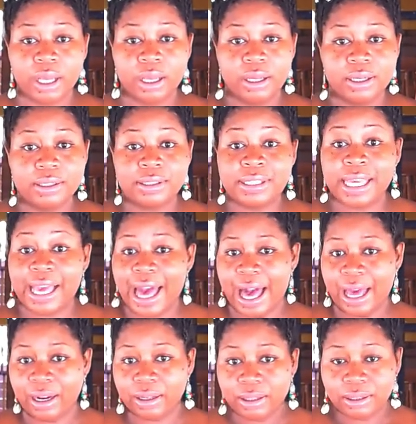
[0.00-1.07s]

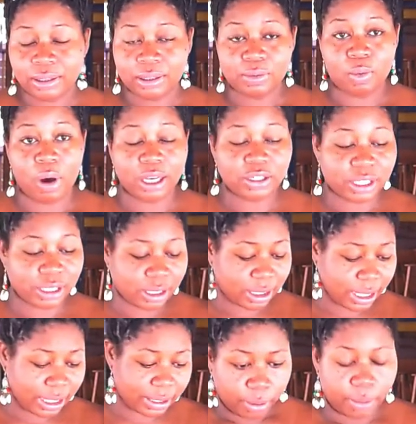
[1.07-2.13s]
Seattle,
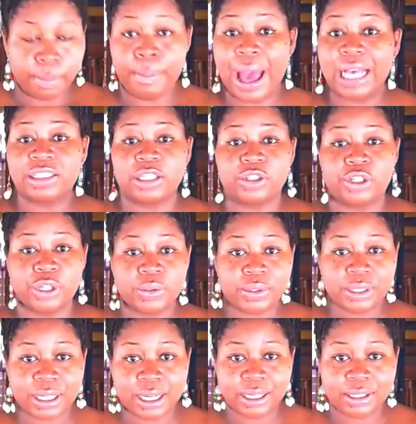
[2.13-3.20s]
Washington,
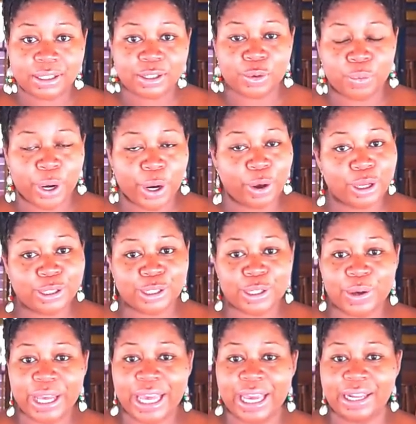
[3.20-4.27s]
Massachusetts. We're also
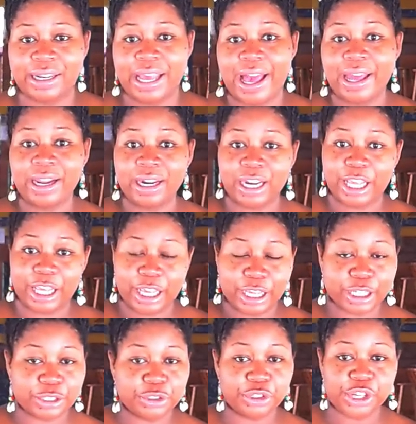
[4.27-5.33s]
in Italy,
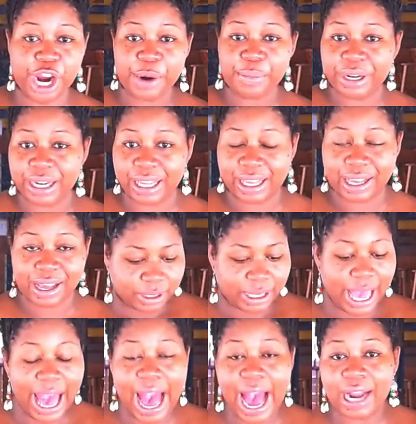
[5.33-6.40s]
Germany,
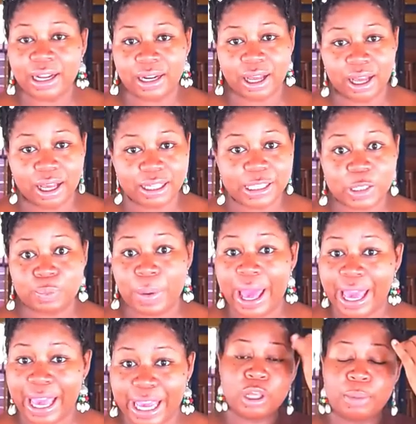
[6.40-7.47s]
Canada,
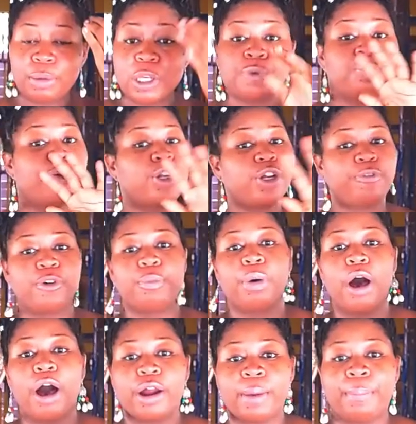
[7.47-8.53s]
Spain. The most beautiful
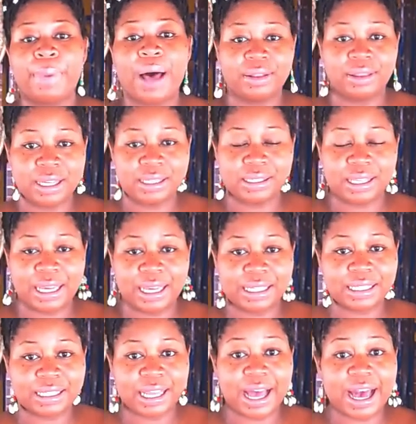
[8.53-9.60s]
part about this
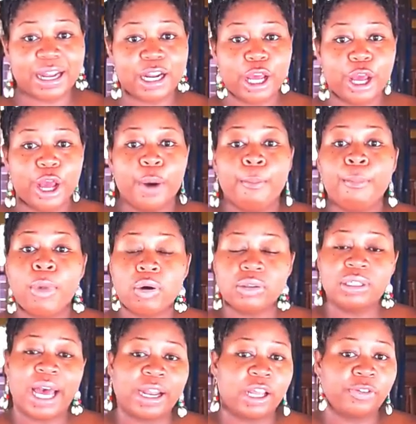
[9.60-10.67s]
is that
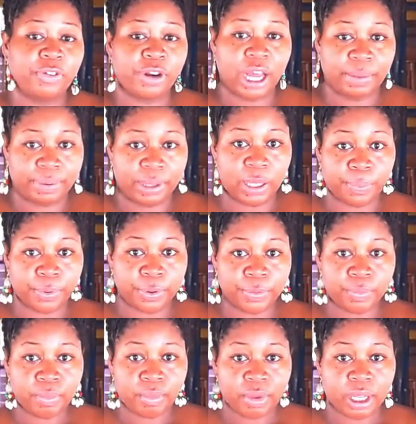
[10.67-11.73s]
most Garifuna
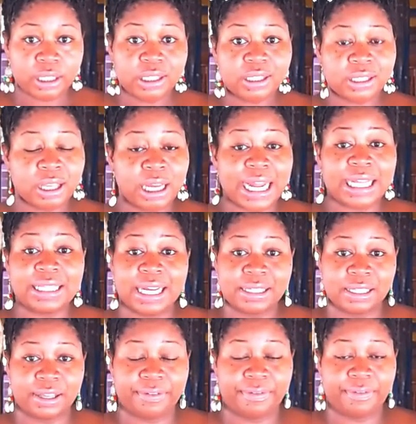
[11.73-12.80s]
people still
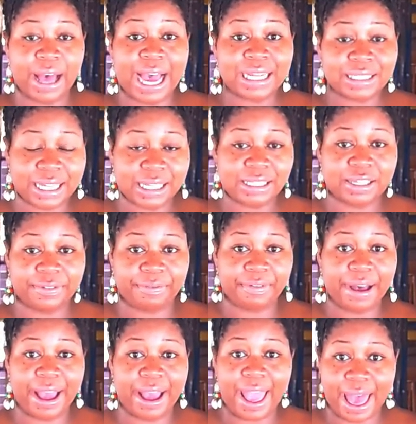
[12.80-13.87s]
identif
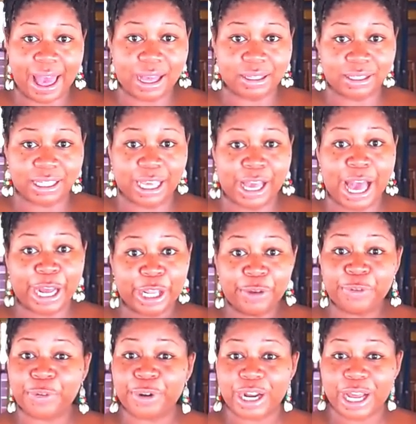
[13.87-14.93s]
identify as
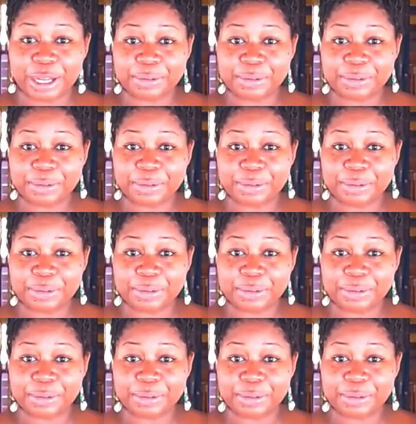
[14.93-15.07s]
Garifuna.